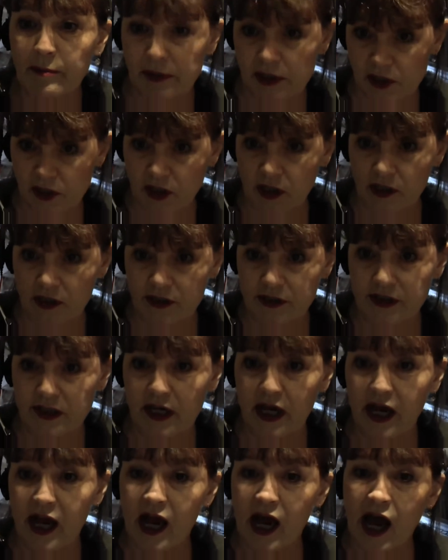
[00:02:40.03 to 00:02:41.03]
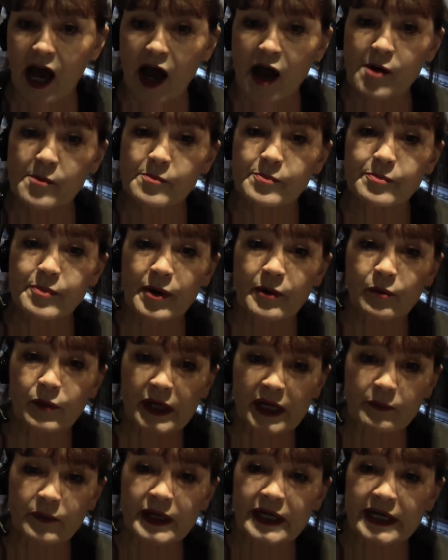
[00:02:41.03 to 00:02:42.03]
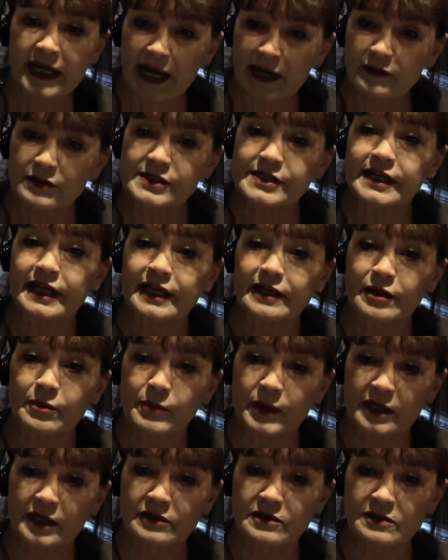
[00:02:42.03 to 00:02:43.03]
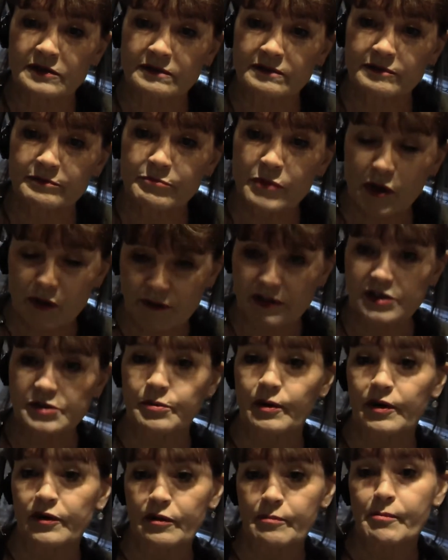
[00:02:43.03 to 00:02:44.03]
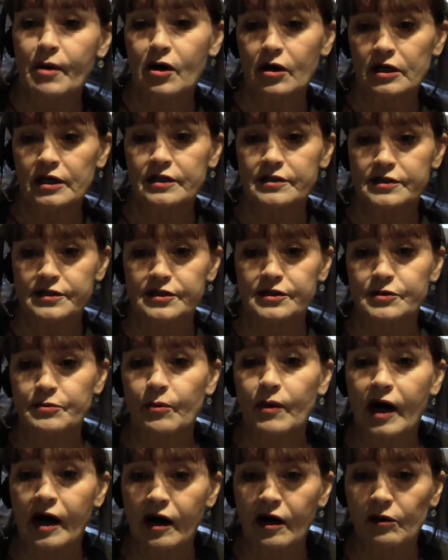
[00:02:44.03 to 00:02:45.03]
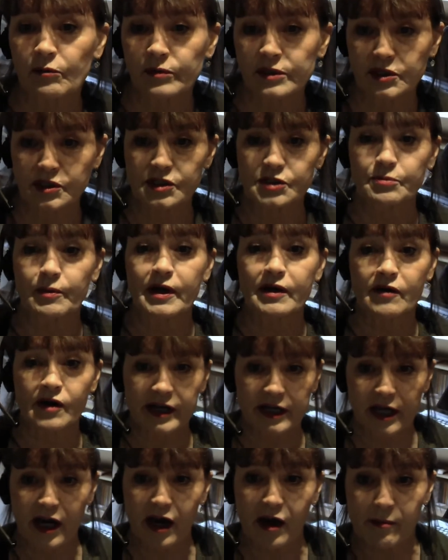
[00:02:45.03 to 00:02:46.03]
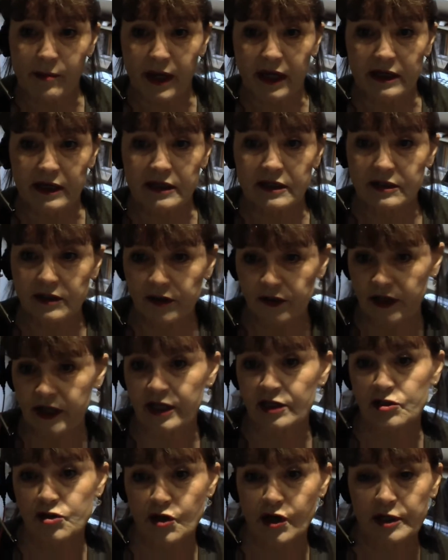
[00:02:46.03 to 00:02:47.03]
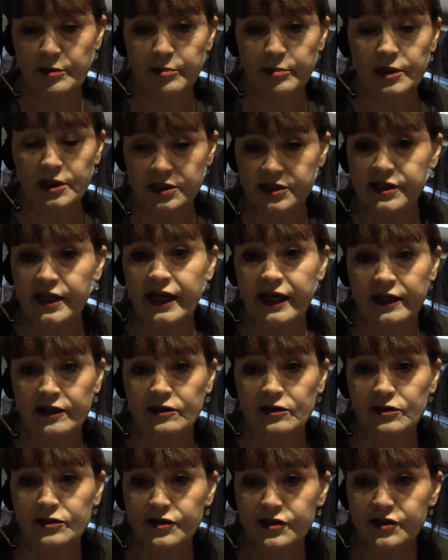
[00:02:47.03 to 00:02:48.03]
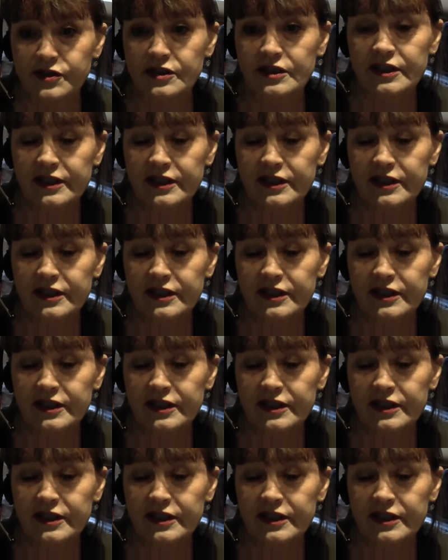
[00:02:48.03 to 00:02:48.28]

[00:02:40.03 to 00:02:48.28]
publishers. Um, but we, we now see that we can move into other markets as well, which mm. is hmm. where I come in, looking at trade book sales.